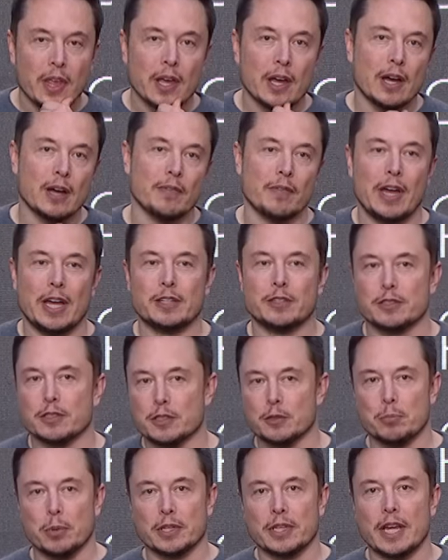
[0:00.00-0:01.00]
Um, and
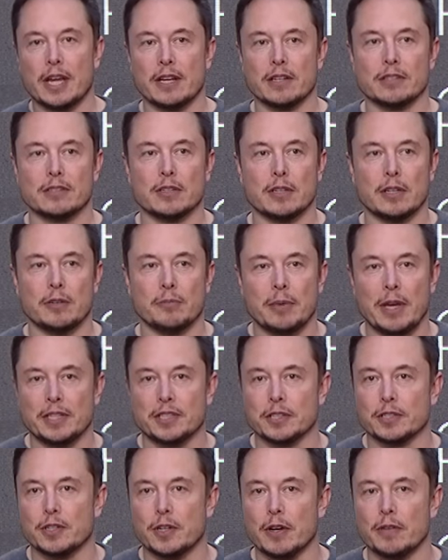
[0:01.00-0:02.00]
just to put that in, in
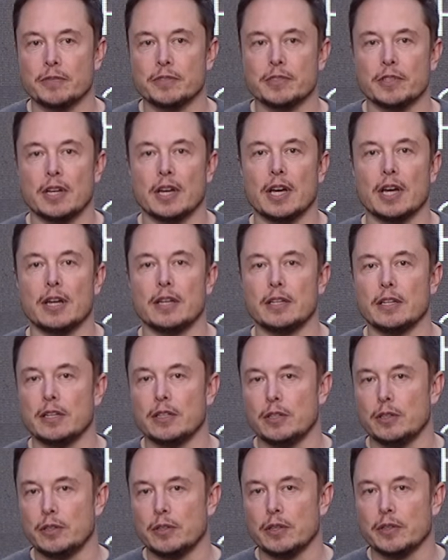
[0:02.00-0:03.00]
basic terms, uh,
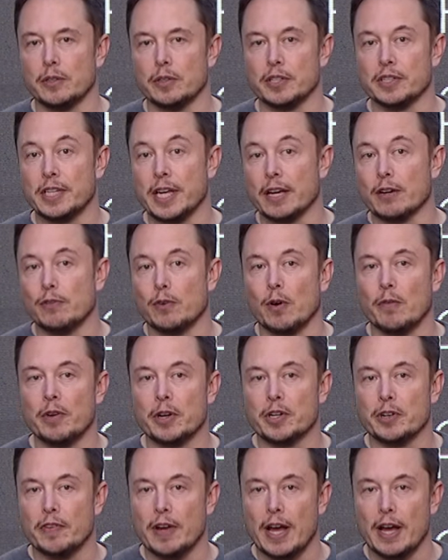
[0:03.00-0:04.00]
you can take a four
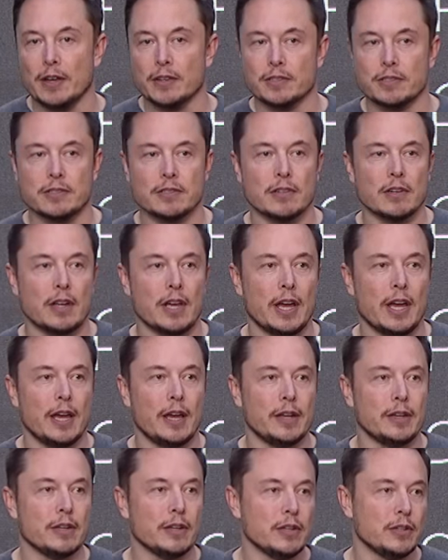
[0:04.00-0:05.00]
bedroom house
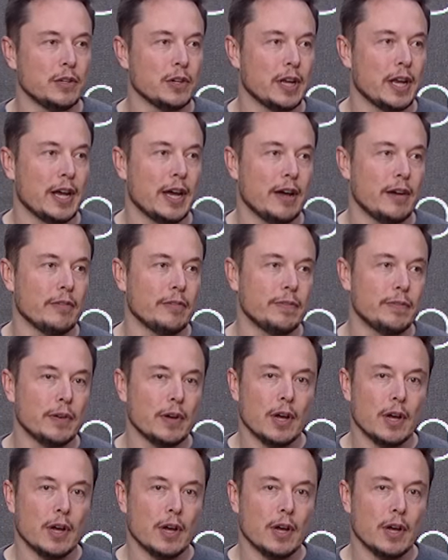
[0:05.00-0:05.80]
and you can have